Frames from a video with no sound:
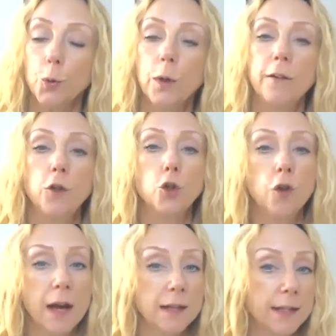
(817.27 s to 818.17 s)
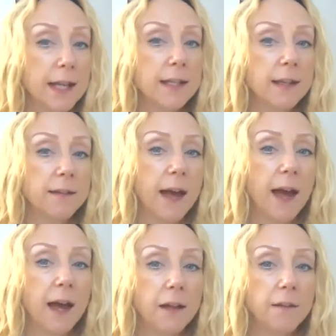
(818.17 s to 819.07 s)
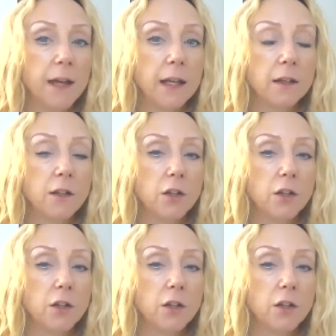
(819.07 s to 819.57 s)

if you transcended that, and then,